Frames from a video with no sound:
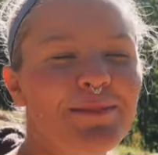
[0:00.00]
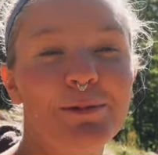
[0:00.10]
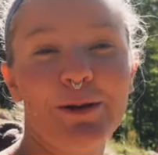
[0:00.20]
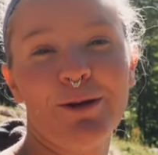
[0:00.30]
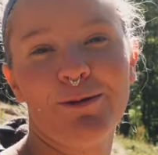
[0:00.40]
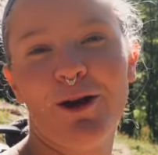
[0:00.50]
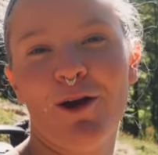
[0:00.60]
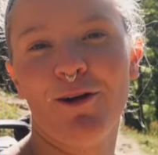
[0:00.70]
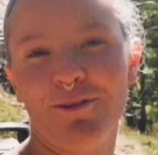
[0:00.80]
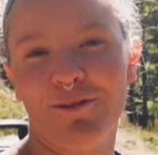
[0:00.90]
I mean, we don't
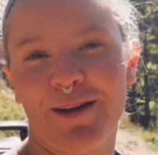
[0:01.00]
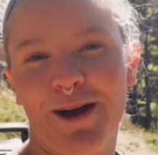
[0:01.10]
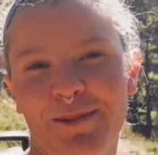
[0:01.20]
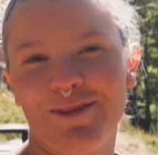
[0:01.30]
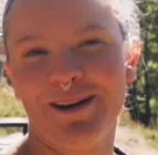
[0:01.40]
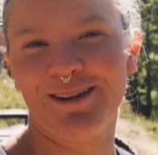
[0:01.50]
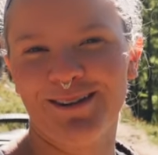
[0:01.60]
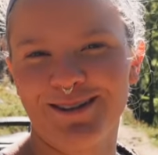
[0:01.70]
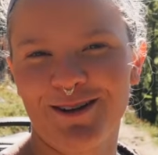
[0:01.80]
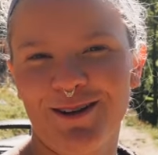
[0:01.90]
know if the
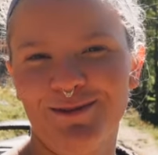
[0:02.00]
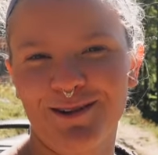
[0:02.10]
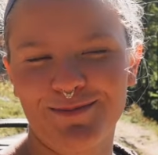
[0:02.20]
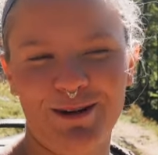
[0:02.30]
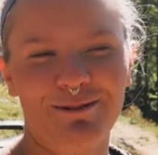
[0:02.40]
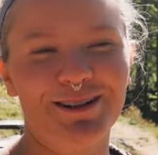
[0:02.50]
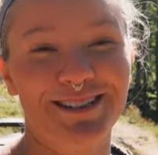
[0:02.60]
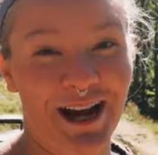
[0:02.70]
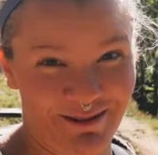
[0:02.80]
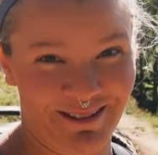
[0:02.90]
uphill is over, but we're
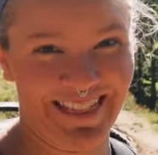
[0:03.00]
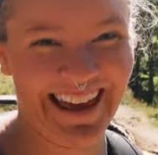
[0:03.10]
done with